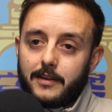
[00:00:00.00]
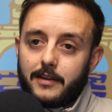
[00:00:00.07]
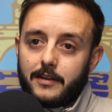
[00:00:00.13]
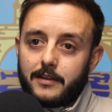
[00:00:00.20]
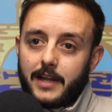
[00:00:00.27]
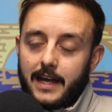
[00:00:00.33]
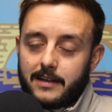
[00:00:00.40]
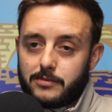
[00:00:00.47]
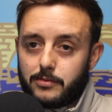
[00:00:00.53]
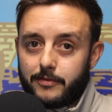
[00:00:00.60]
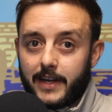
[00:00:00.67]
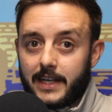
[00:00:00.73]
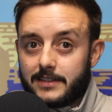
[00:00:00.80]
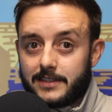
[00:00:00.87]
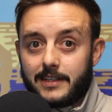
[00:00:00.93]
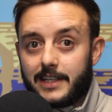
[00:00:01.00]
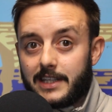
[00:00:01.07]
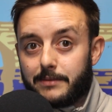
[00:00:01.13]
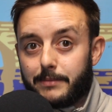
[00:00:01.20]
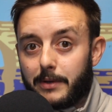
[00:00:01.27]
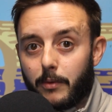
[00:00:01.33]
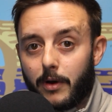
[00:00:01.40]
that's things that need
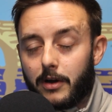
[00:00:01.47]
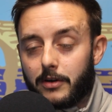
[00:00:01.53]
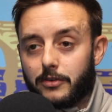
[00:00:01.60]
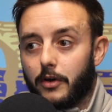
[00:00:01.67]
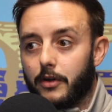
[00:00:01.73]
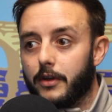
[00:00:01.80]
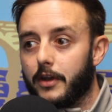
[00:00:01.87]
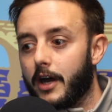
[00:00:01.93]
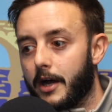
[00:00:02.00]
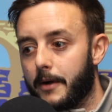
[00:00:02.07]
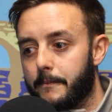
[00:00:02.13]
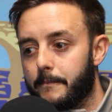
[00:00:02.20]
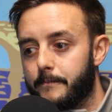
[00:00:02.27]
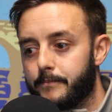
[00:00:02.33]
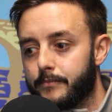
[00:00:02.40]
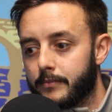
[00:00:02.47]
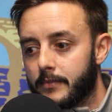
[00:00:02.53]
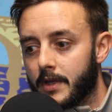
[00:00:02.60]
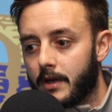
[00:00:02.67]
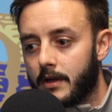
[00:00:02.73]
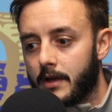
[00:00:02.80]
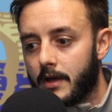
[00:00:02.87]
to be worked on.
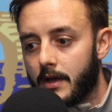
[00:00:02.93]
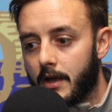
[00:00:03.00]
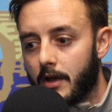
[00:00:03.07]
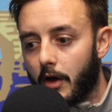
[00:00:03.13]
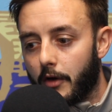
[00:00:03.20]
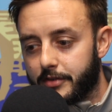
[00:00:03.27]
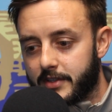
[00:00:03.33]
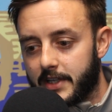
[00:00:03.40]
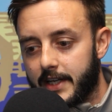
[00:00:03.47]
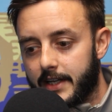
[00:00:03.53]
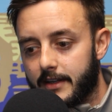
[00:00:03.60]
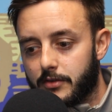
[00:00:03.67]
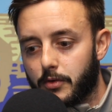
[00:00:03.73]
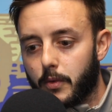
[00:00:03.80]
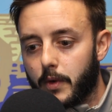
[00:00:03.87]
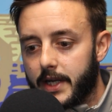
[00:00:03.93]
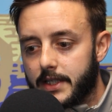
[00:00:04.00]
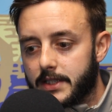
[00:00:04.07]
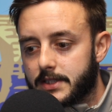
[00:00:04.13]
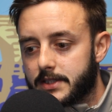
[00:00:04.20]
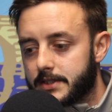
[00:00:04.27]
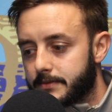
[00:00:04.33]
Obviously, there's
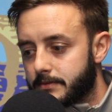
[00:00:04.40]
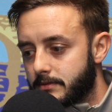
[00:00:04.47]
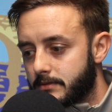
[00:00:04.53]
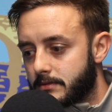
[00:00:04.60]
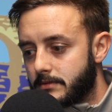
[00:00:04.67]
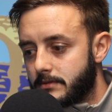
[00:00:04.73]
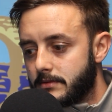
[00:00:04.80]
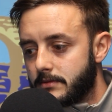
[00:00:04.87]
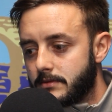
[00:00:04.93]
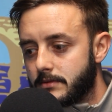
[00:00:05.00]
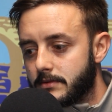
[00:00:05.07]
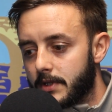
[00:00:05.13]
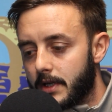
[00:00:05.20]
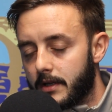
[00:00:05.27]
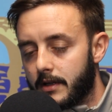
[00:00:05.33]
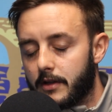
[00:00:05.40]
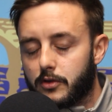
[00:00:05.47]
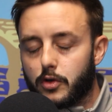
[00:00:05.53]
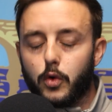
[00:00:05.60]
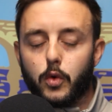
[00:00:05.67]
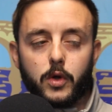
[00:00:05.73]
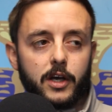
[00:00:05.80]
always
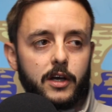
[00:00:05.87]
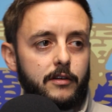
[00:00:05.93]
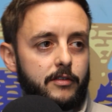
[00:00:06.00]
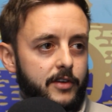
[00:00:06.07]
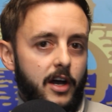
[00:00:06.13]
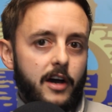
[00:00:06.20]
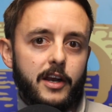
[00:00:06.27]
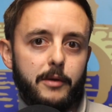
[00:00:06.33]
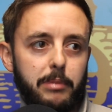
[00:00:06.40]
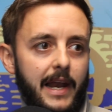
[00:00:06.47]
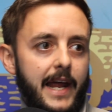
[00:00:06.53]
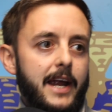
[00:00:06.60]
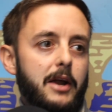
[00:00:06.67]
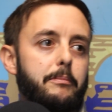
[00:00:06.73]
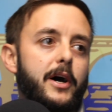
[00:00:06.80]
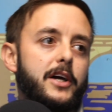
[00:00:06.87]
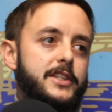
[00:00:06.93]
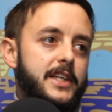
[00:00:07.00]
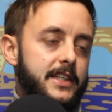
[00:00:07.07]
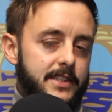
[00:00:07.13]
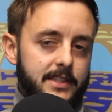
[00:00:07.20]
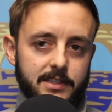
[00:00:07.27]
talk of kind of player
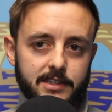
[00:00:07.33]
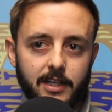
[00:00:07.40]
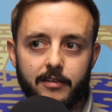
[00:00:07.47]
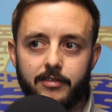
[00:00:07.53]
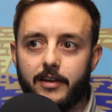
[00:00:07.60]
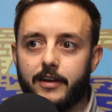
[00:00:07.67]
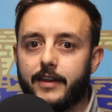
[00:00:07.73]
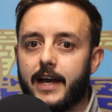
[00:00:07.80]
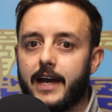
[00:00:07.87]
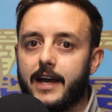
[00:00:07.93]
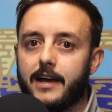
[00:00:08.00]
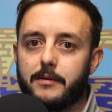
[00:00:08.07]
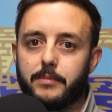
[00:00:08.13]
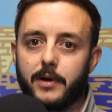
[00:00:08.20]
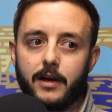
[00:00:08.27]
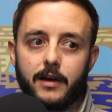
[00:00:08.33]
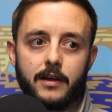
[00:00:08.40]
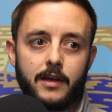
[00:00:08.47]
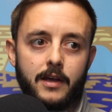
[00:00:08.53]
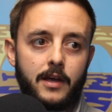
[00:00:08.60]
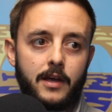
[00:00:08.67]
budgets and stuff like that, but